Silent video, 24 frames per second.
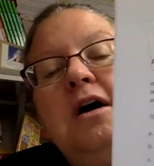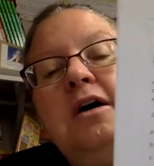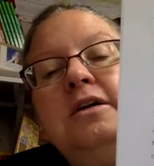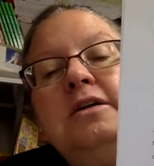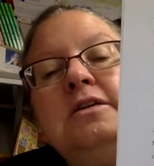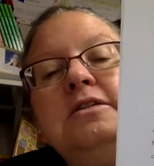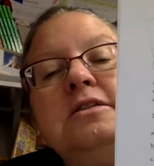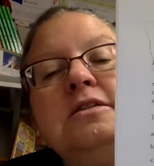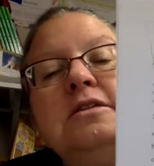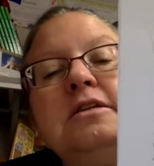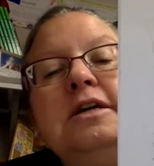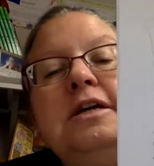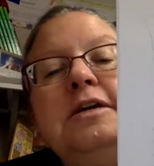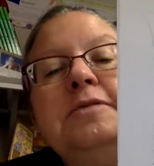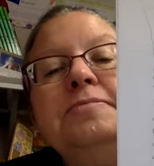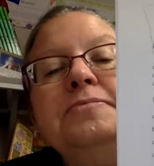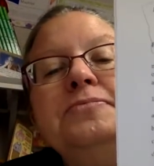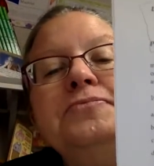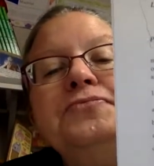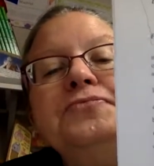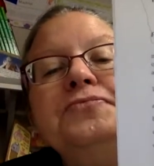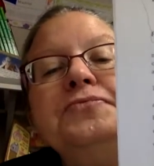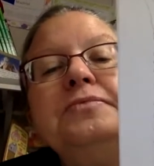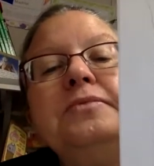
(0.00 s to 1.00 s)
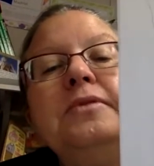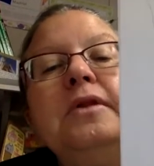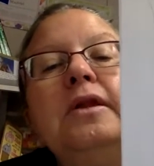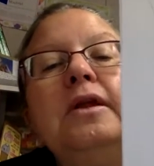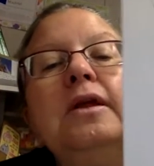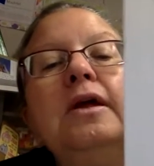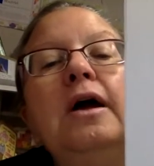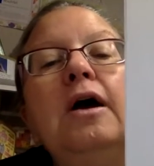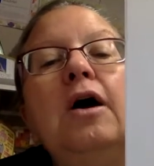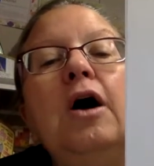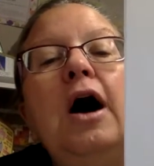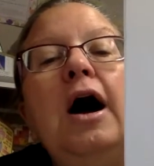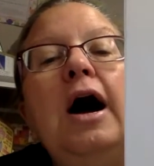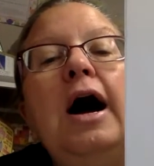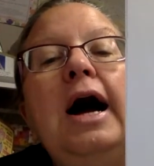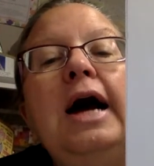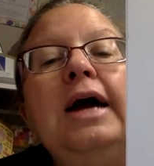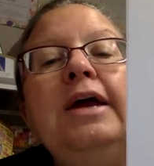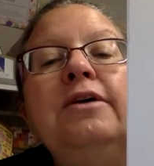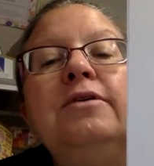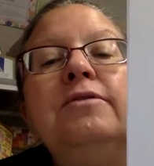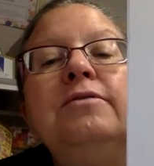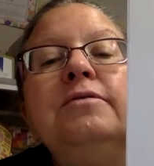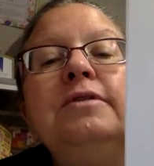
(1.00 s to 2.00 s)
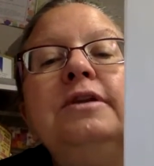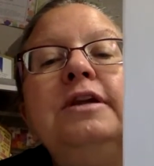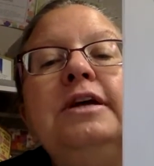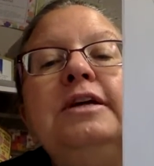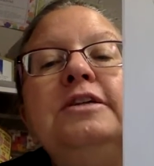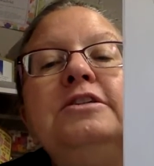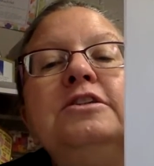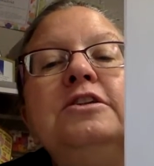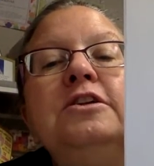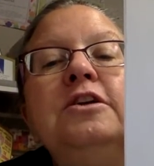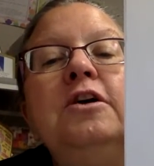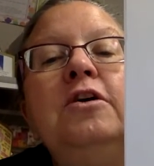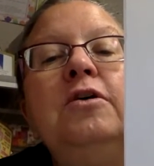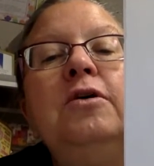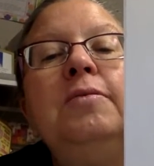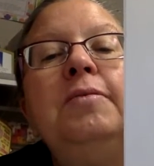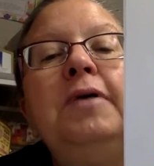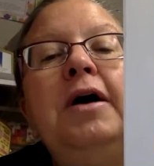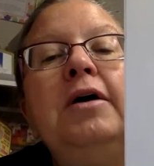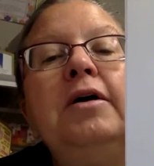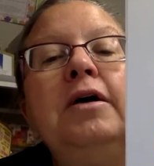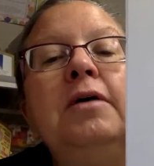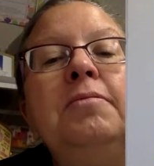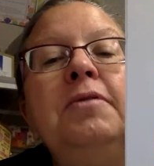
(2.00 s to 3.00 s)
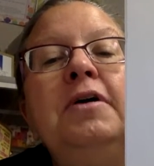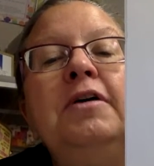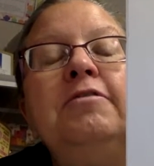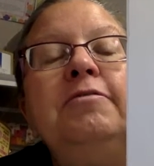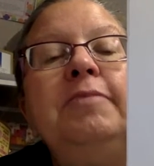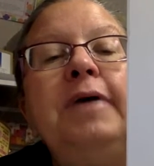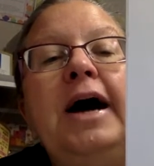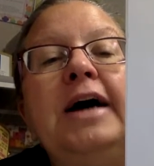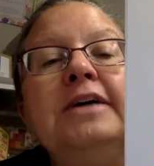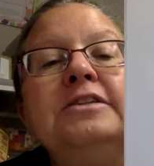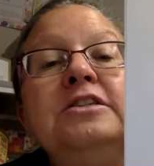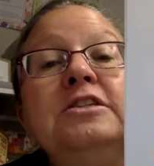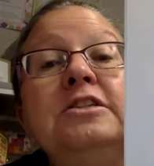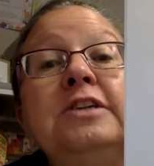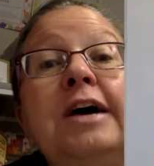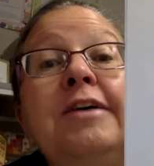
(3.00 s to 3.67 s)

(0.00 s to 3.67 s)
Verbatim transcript: honestly, I don't need to know about above passage.